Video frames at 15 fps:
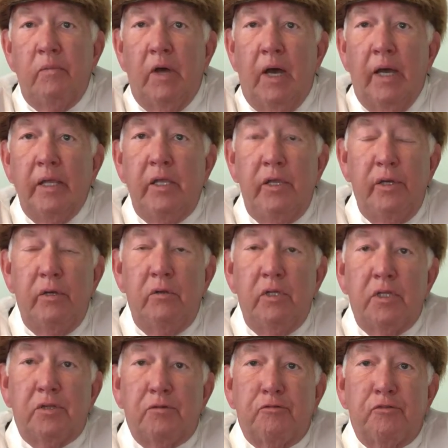I hear
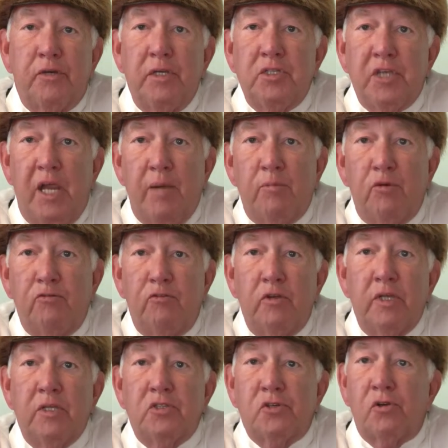that the French amber
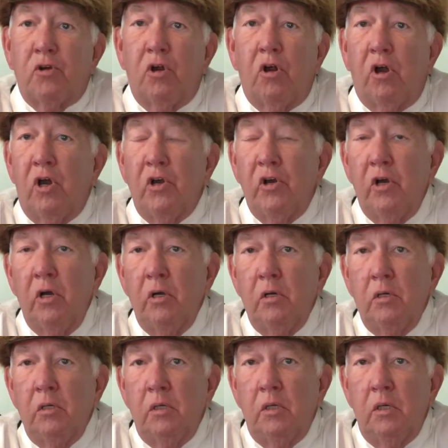flints are harder
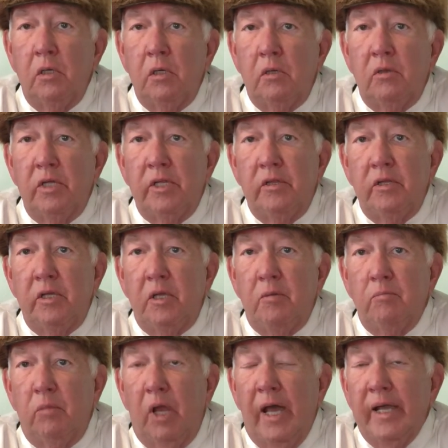than
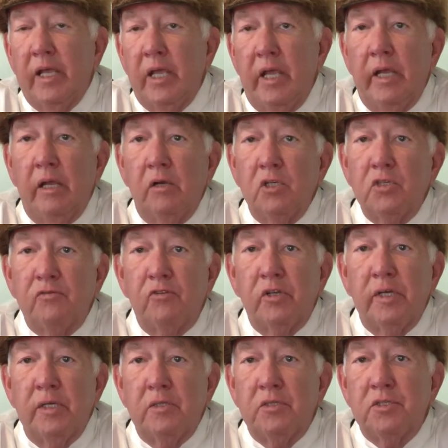the black English
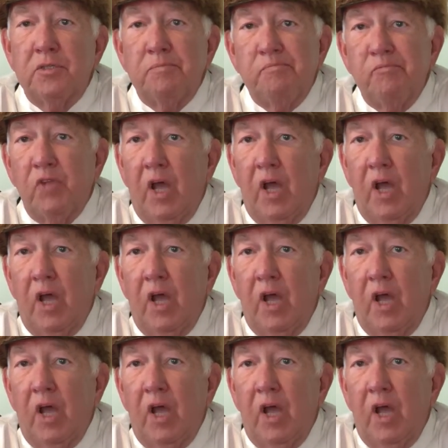flints.